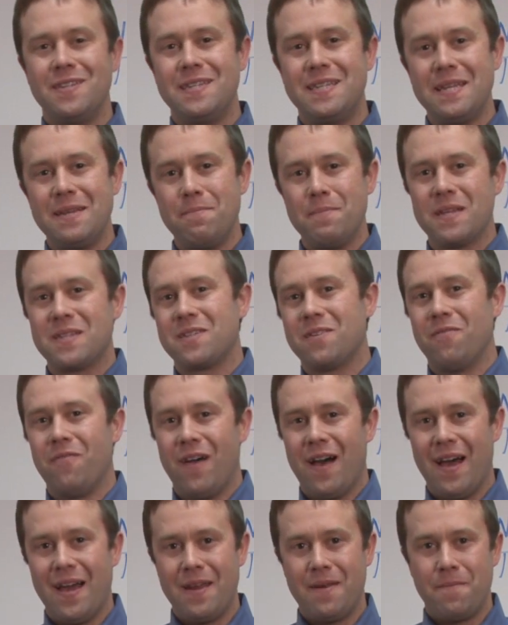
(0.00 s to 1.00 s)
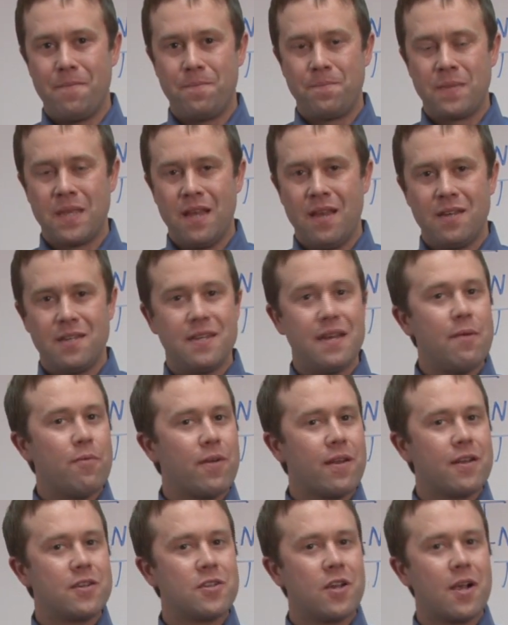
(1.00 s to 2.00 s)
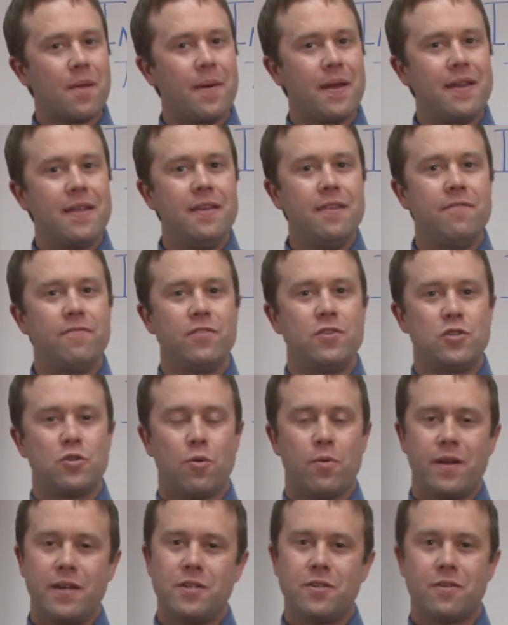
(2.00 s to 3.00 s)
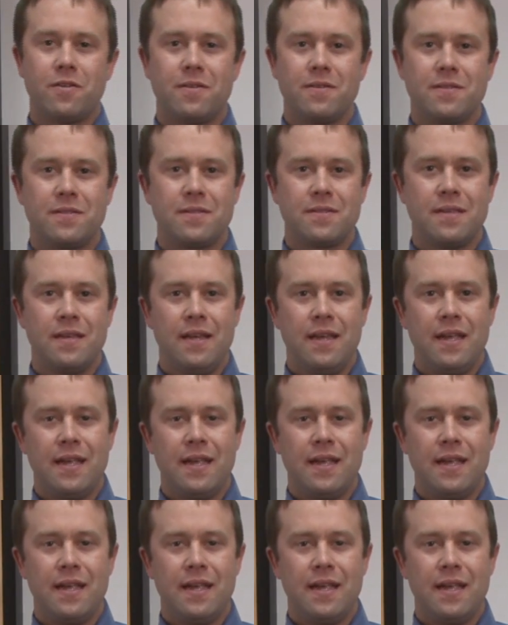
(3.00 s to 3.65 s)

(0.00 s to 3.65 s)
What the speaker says: Demystified. Today we're going to talk about inventory turns.